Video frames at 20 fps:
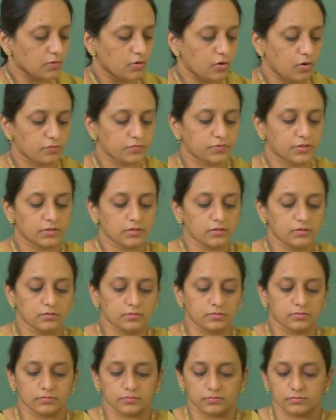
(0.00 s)
of
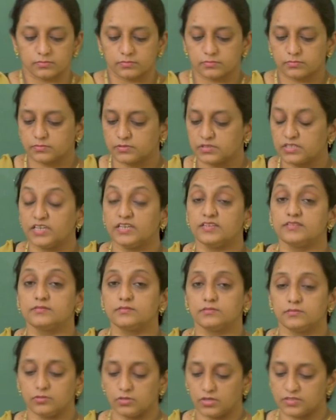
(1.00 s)
the
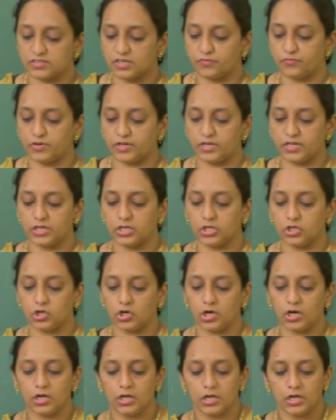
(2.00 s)
case you are suffering in
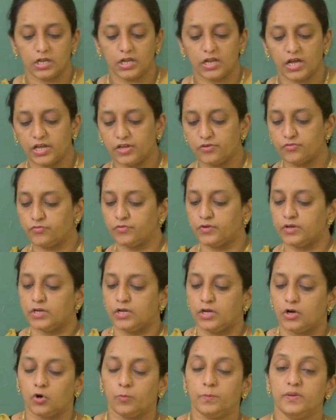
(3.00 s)
your
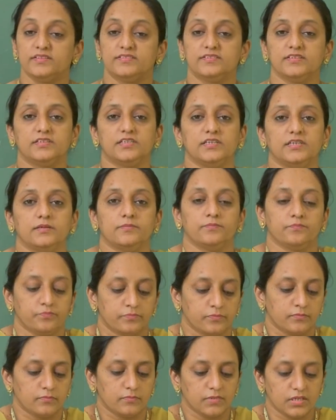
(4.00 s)
life. Obesity
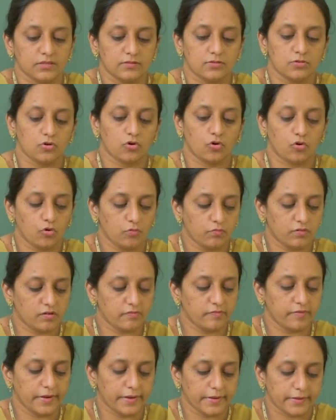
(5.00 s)
means you are
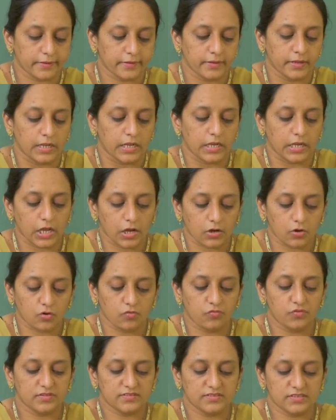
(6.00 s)
overweight. Lack
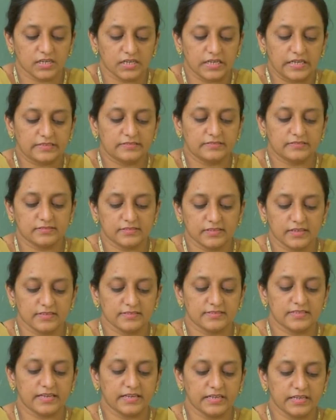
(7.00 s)
of physical
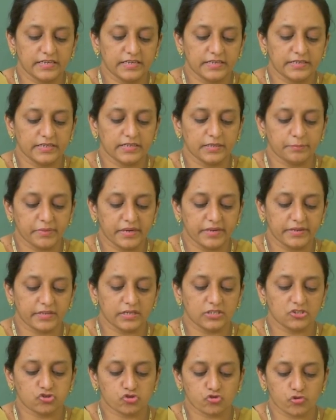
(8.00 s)
exercise, heredity,
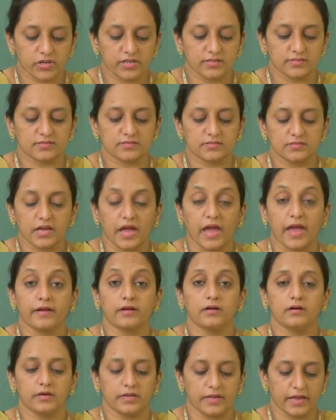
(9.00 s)
mental stress,
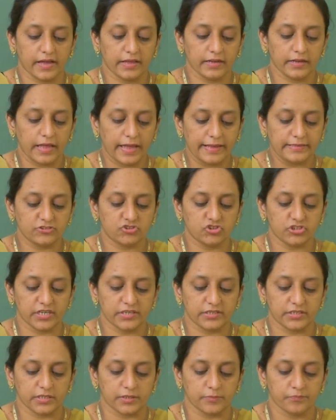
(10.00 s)
anger and
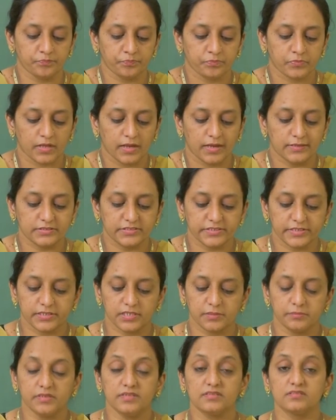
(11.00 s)
anxiety.
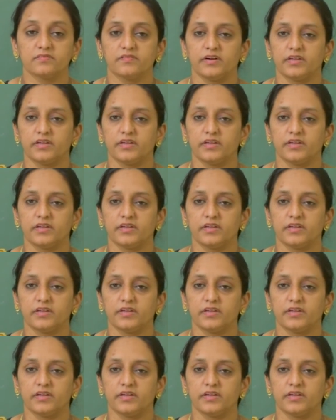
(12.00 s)
Anxiety means